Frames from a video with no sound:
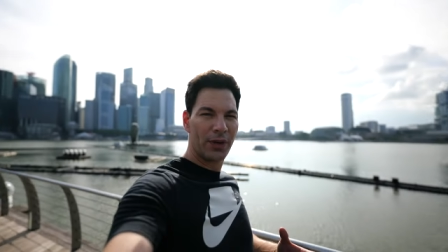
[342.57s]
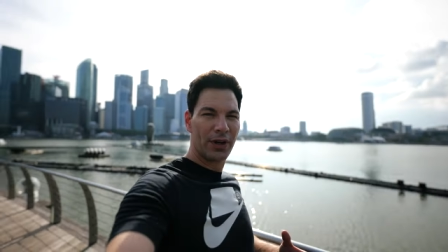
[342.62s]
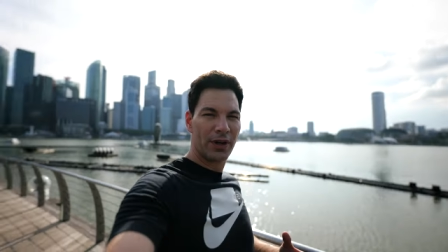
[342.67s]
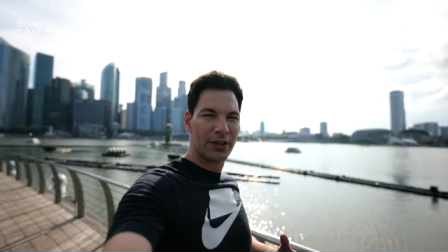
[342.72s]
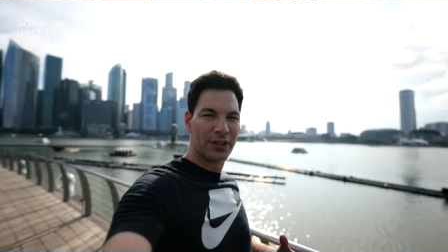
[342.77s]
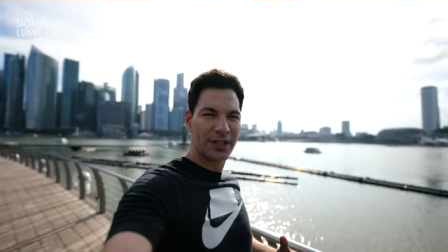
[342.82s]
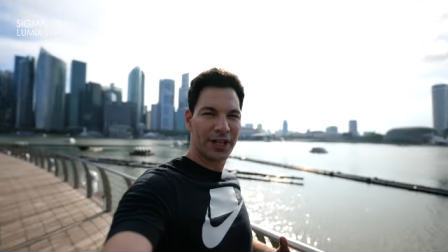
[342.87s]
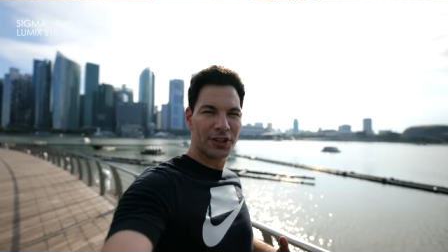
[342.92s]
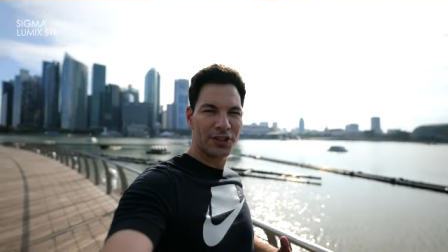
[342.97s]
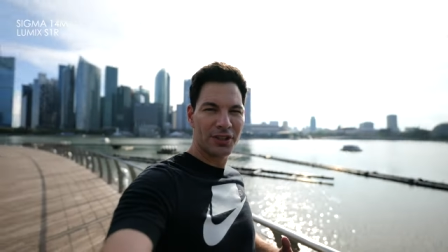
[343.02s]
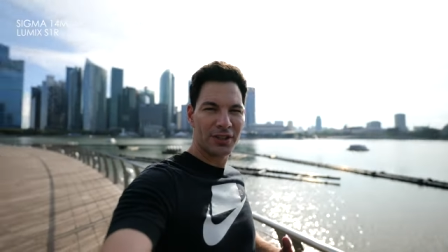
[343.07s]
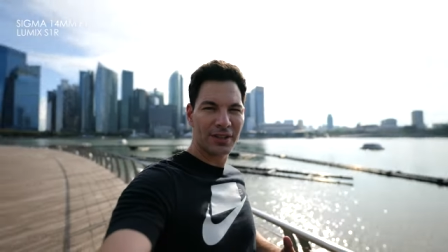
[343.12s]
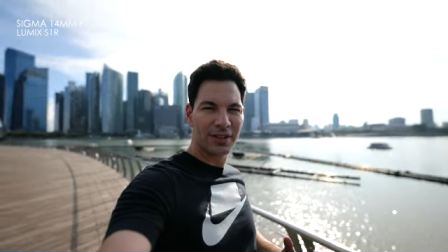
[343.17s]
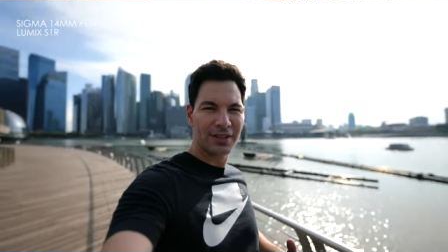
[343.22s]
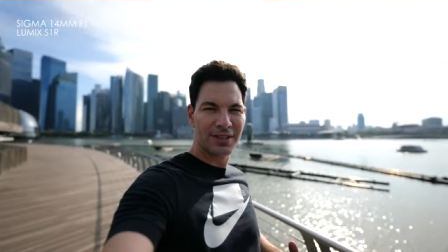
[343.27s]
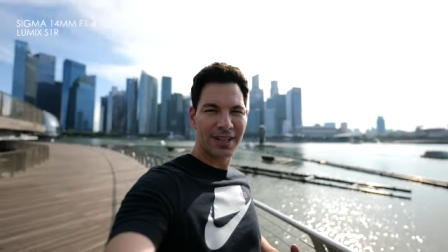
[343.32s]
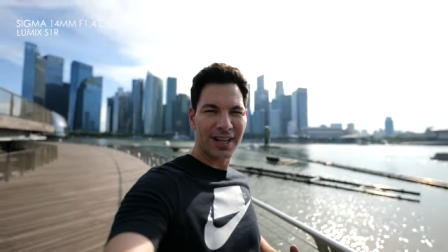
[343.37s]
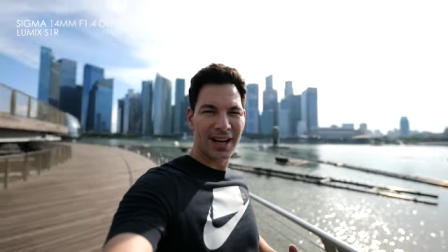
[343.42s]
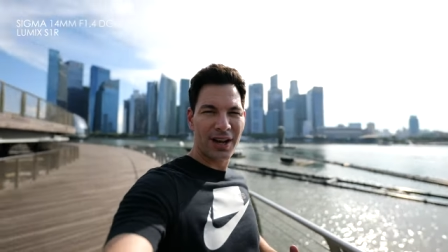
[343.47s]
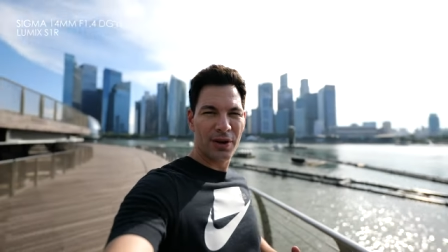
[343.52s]
And even for
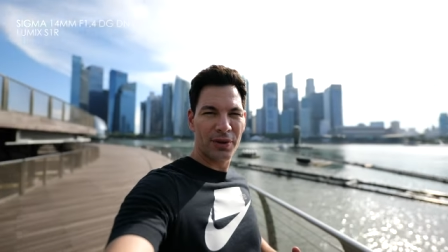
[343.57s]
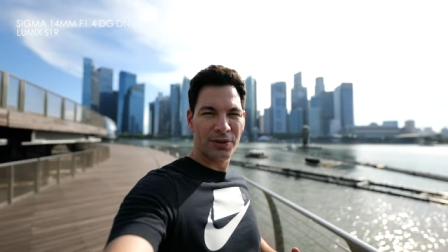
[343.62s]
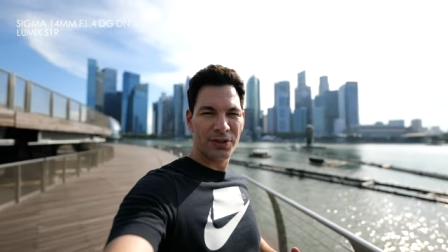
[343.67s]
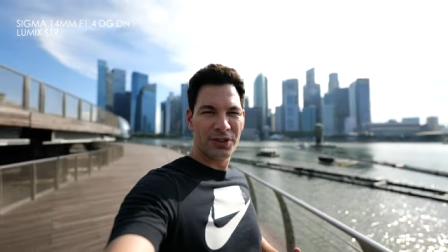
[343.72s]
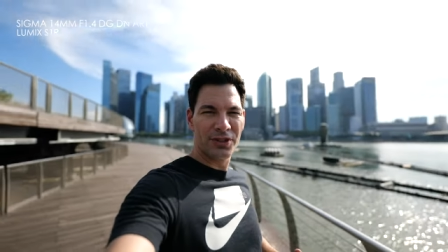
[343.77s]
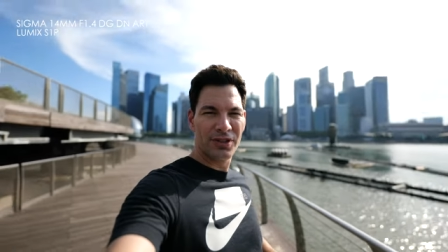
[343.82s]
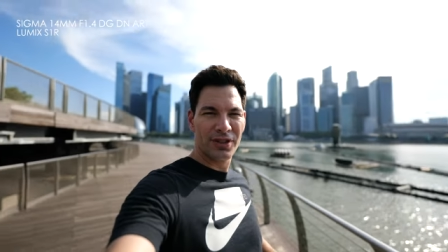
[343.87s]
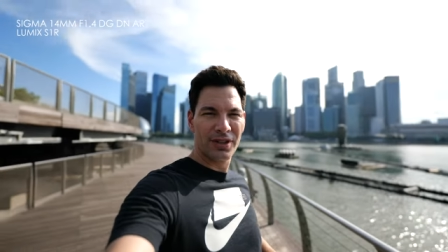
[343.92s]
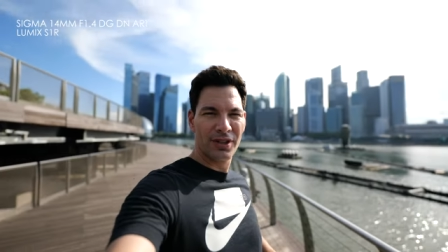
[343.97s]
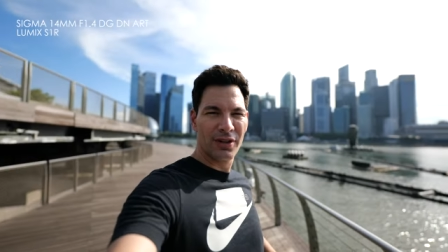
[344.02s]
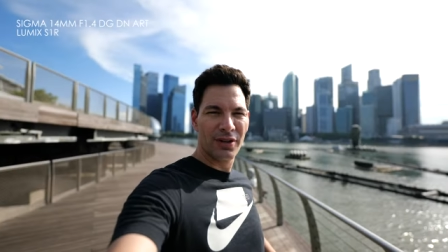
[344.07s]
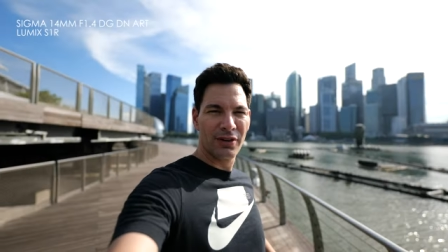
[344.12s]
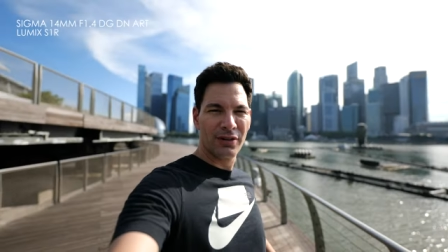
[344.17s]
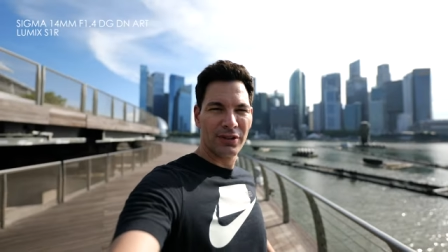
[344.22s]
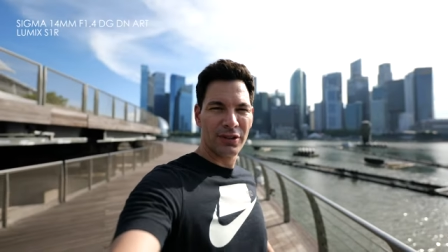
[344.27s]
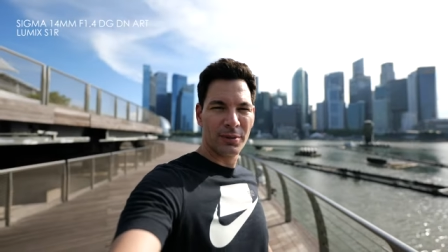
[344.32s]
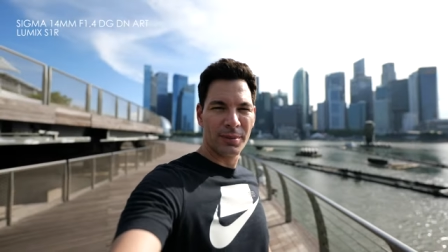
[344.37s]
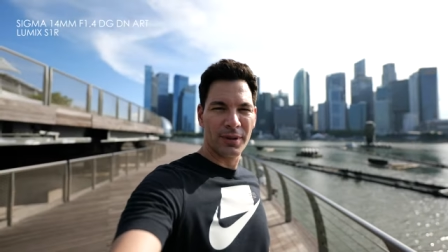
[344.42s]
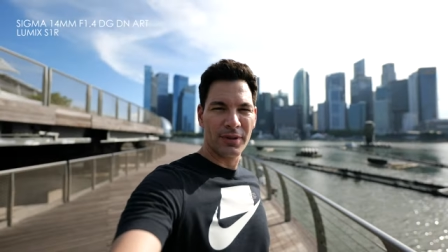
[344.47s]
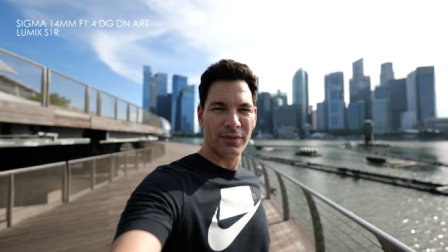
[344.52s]
video, I mean, for that matter, if you
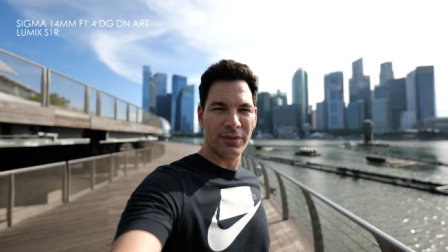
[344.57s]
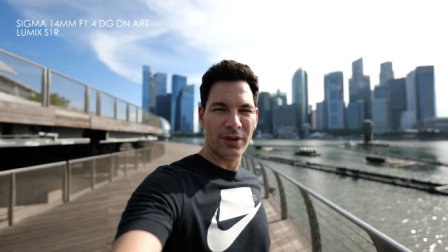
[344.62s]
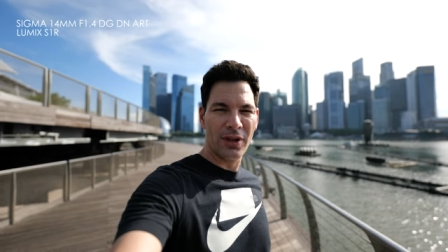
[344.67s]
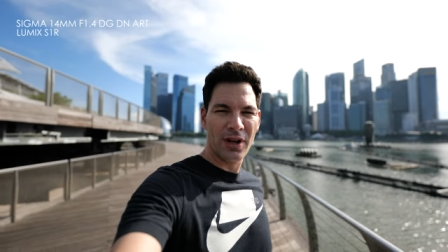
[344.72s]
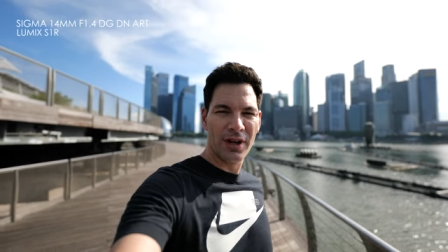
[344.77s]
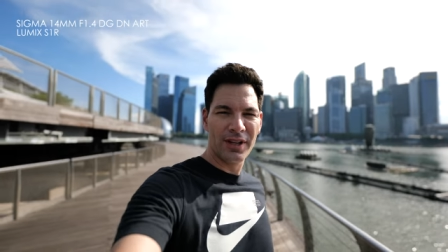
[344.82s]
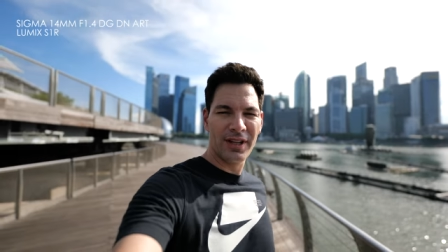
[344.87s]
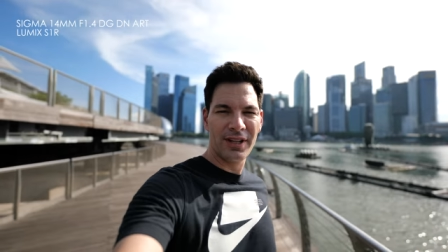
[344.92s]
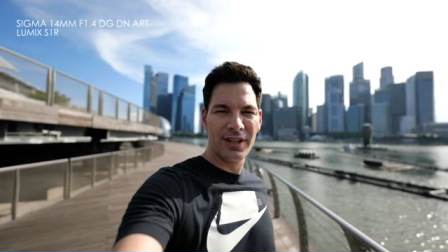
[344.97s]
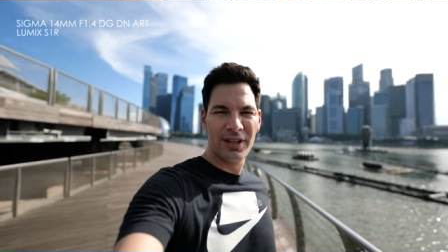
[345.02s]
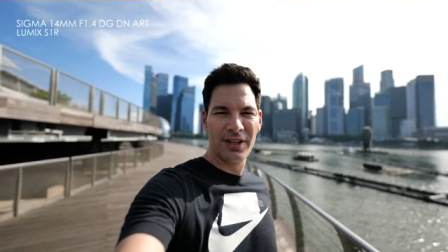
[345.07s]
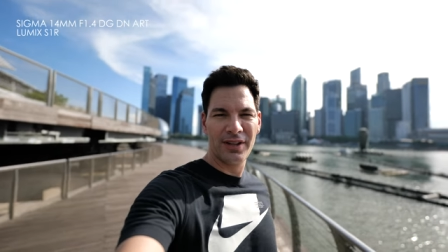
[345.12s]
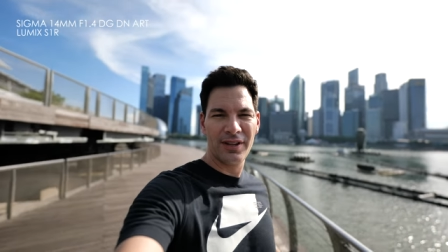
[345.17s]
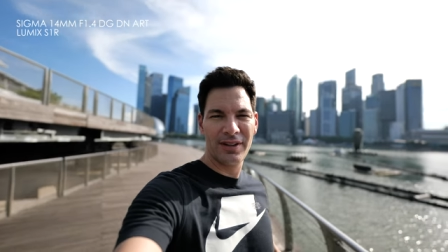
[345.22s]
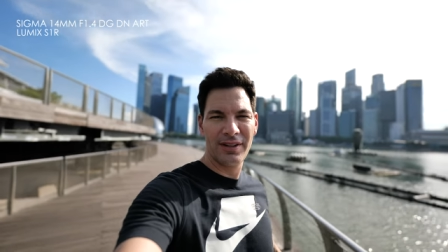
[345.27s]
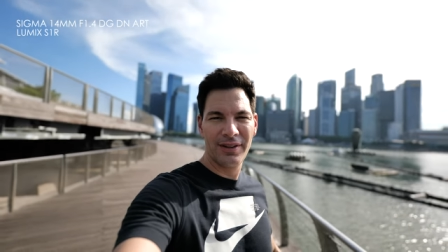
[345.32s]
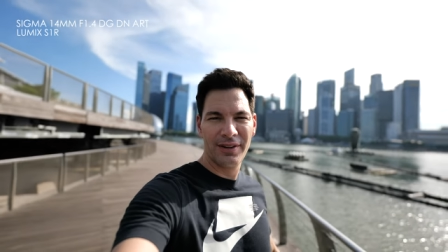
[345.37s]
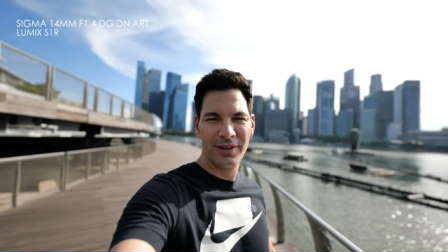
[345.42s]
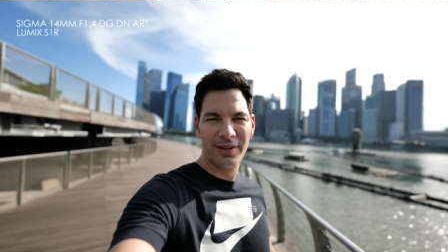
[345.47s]
want to vlog with this thing, you could.